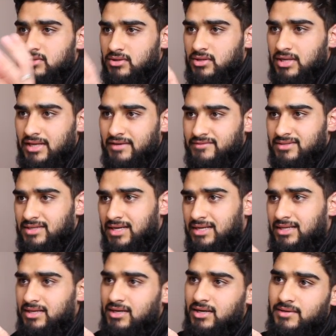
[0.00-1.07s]
on the left side
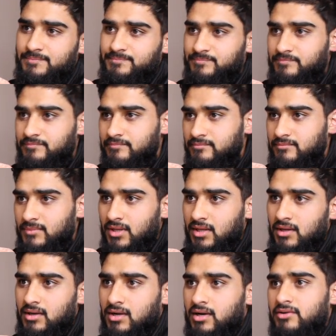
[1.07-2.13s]
here,
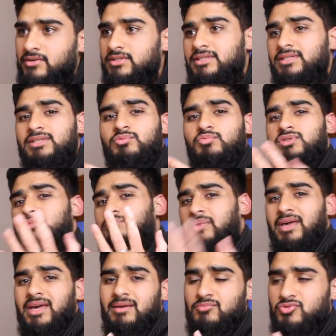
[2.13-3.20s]
currencies which
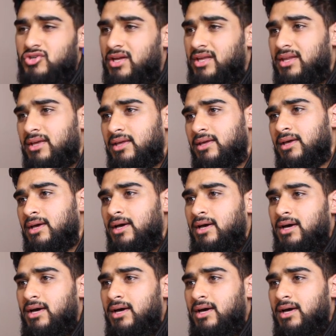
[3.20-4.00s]
pair I'm trading.